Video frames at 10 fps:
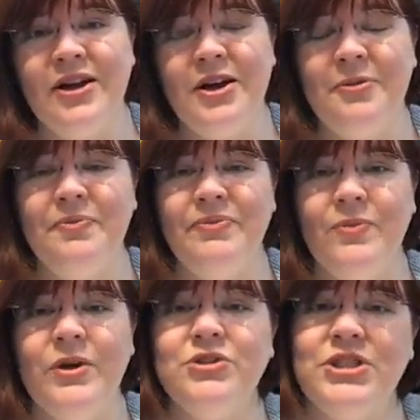Um,
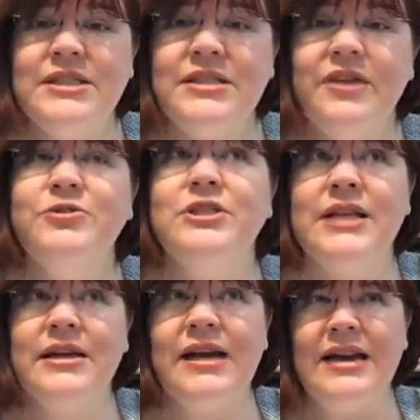well, she's deaf. She's
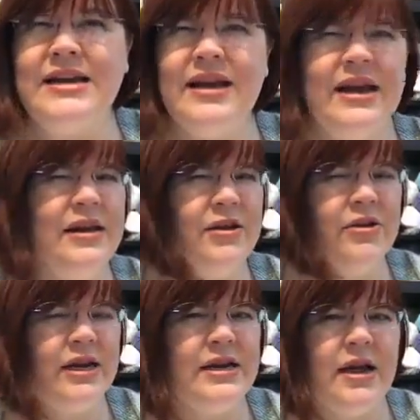like 98 or
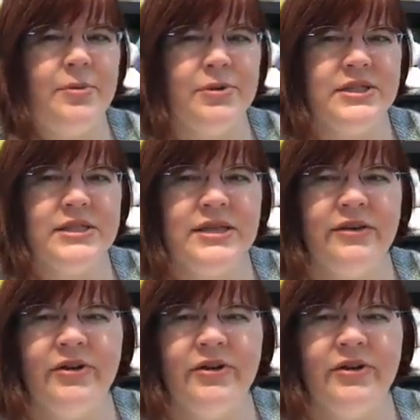99% deaf.